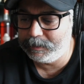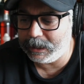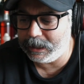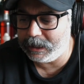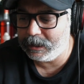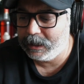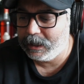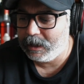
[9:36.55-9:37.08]

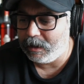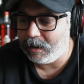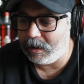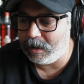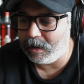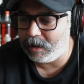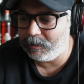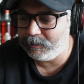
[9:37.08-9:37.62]
play
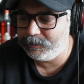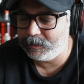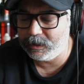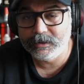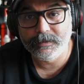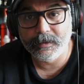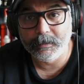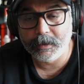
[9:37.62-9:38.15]
are
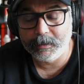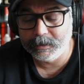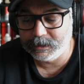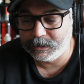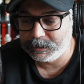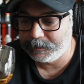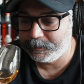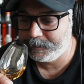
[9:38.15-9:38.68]
first fill
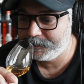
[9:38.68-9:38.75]
bourbons.